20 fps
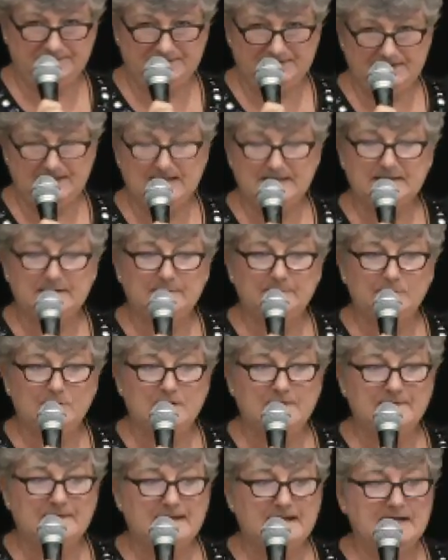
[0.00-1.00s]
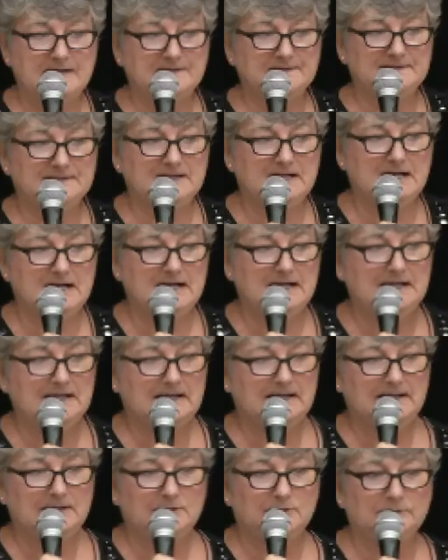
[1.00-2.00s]
see that number on the outside,
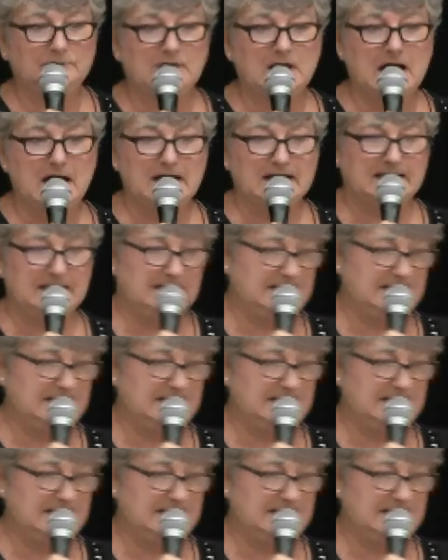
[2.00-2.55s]
and it'll lock